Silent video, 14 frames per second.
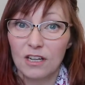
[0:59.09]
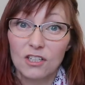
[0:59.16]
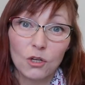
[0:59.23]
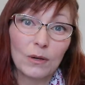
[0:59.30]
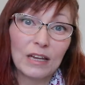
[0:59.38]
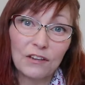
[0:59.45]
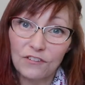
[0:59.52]

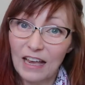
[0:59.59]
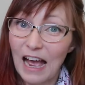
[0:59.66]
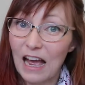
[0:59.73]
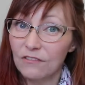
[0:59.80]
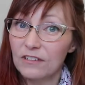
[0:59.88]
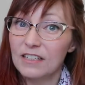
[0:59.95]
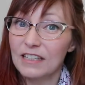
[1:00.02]
so if you
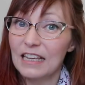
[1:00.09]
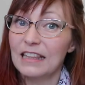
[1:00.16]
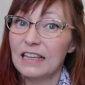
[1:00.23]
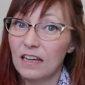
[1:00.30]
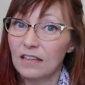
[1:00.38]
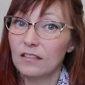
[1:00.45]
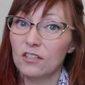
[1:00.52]
haven't seen
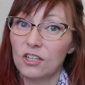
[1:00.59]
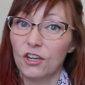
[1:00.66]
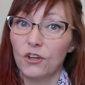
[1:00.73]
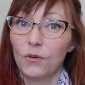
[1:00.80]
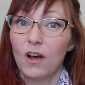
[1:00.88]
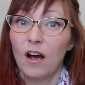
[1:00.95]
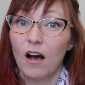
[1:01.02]
the other
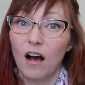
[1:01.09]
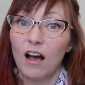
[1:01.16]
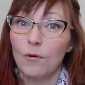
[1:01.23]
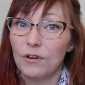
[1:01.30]
2, I